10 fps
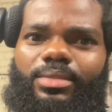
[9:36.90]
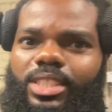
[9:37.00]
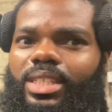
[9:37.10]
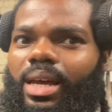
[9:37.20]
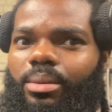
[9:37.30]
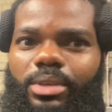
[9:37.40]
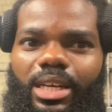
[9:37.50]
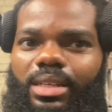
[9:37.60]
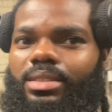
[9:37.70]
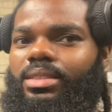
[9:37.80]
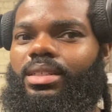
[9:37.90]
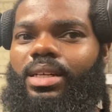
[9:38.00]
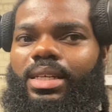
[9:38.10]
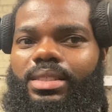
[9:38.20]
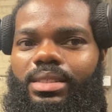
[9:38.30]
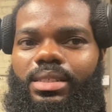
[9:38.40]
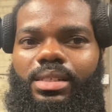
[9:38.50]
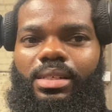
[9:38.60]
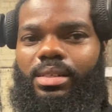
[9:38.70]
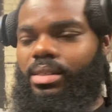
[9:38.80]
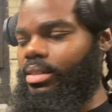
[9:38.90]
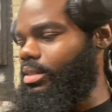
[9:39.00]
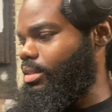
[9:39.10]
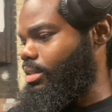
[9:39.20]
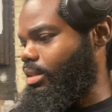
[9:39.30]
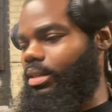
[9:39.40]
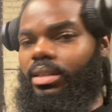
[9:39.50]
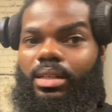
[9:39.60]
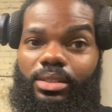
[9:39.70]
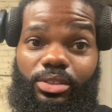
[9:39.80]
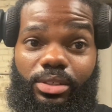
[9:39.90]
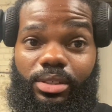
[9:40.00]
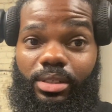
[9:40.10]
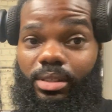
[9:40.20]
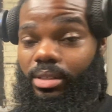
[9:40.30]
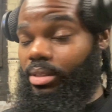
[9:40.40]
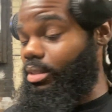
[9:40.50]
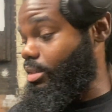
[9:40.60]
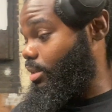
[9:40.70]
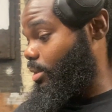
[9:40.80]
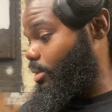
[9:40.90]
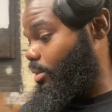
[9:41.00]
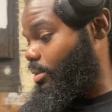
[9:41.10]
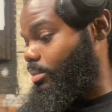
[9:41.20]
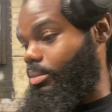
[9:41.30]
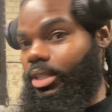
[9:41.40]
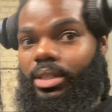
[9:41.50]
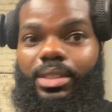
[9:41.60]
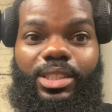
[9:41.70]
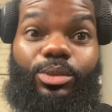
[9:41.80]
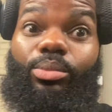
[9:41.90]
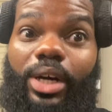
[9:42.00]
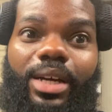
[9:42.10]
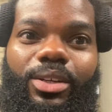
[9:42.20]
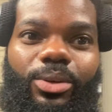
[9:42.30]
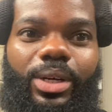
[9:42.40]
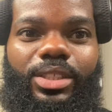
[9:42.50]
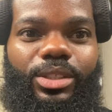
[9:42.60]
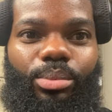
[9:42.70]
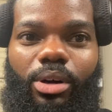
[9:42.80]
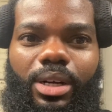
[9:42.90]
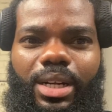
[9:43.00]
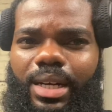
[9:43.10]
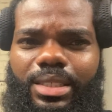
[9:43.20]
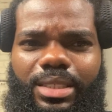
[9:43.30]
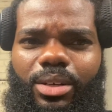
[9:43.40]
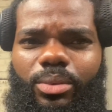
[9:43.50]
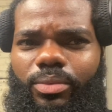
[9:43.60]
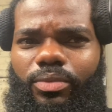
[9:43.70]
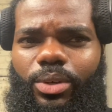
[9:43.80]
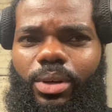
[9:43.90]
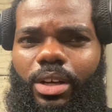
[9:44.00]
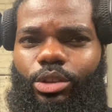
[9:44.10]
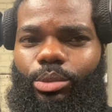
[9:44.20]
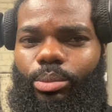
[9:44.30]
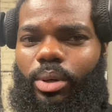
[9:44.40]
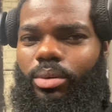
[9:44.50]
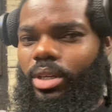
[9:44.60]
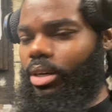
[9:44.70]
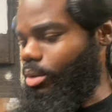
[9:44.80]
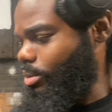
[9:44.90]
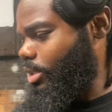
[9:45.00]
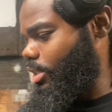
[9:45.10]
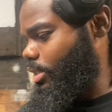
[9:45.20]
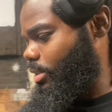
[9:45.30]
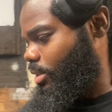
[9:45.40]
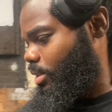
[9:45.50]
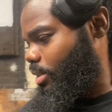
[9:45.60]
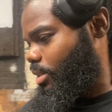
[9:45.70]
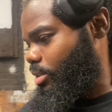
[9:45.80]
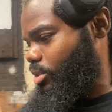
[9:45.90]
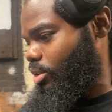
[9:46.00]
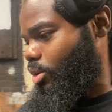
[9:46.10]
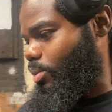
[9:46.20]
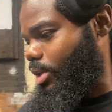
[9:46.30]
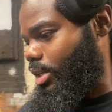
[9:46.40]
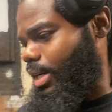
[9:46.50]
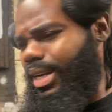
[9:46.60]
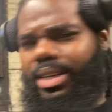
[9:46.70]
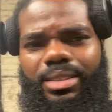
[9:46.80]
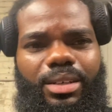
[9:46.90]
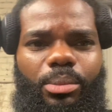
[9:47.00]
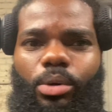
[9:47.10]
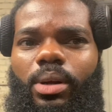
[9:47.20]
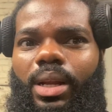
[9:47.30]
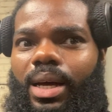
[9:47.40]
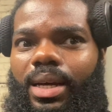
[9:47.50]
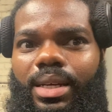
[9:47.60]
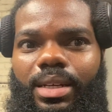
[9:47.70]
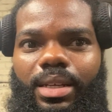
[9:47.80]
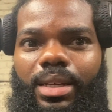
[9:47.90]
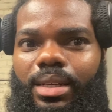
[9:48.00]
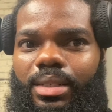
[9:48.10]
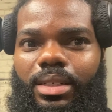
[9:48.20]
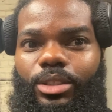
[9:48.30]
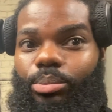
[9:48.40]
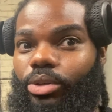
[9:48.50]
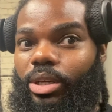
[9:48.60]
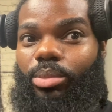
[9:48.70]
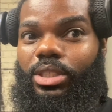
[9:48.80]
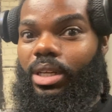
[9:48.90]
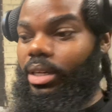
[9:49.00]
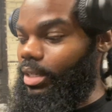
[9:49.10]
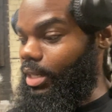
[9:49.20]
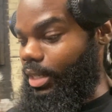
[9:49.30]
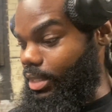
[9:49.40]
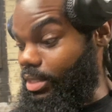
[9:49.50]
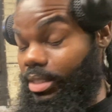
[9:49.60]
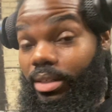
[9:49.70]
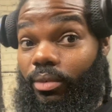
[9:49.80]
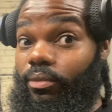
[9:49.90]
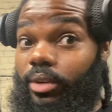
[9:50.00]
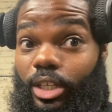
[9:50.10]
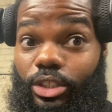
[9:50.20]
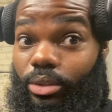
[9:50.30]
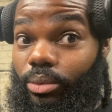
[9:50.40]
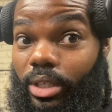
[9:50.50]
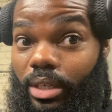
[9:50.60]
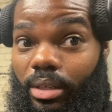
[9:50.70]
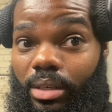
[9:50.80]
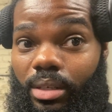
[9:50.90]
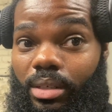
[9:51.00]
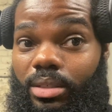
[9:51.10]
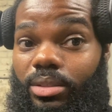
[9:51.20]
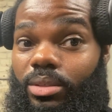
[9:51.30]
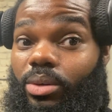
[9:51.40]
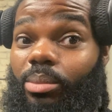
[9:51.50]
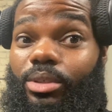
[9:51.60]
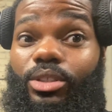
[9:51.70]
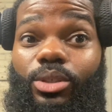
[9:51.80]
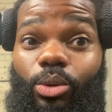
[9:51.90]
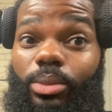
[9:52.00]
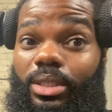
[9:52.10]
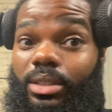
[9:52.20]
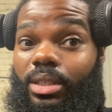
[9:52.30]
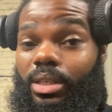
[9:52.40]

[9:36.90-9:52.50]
jam that into the AC condenser because it's brand new. I just bought it and I just don't feel comfortable poking a hole in it. So uh, I looked it up online and it's pretty much looking like it's sitting flush on there. So I'm assuming